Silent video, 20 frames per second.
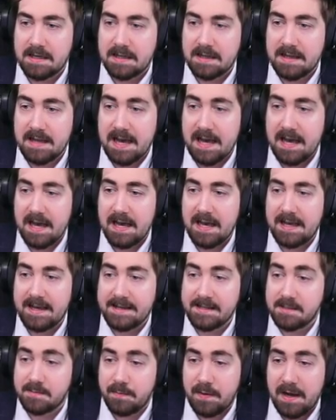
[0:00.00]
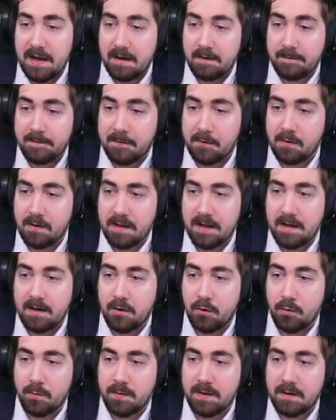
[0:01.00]
that is painful and
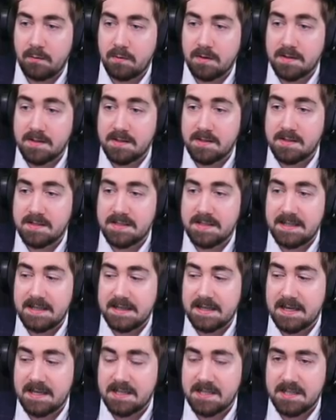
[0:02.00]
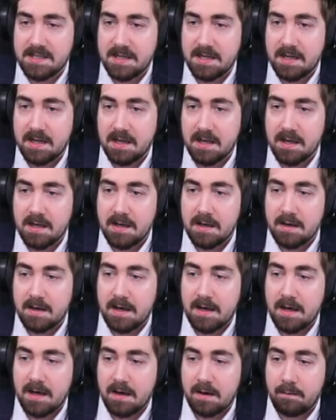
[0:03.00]
nobody wants to see that shit.
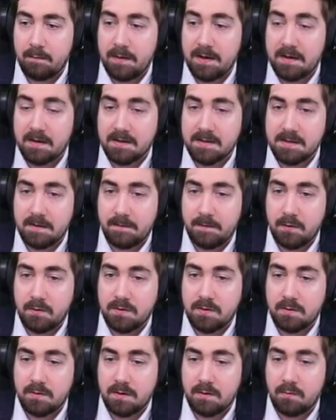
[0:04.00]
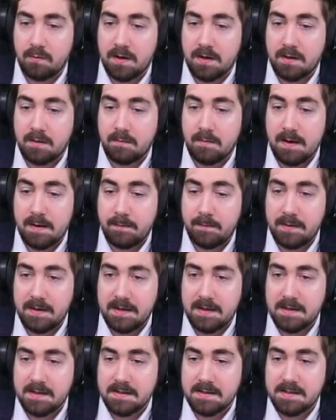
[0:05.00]
Because if you do it while the map
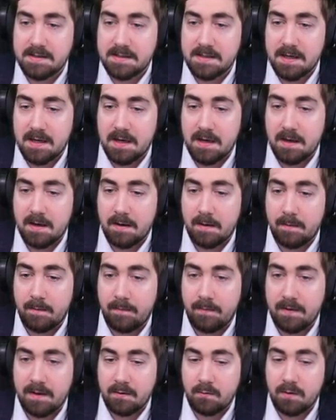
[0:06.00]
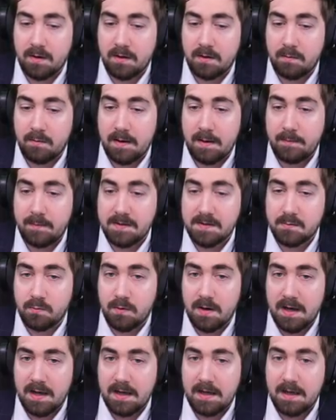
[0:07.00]
is
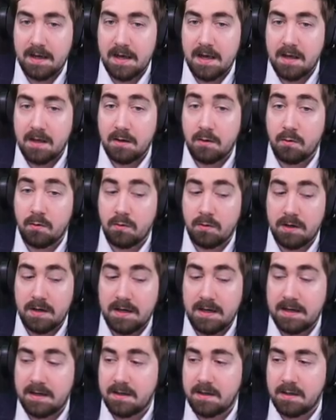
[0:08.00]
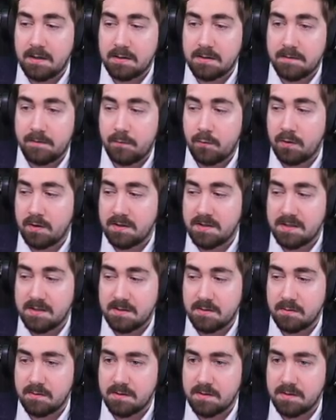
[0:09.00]
white, you only need to use 4
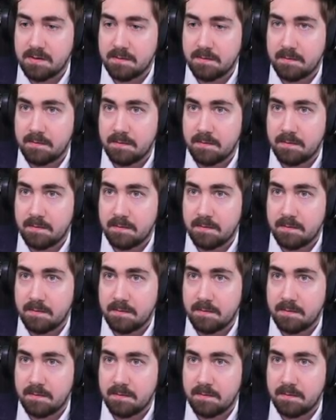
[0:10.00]
chisels.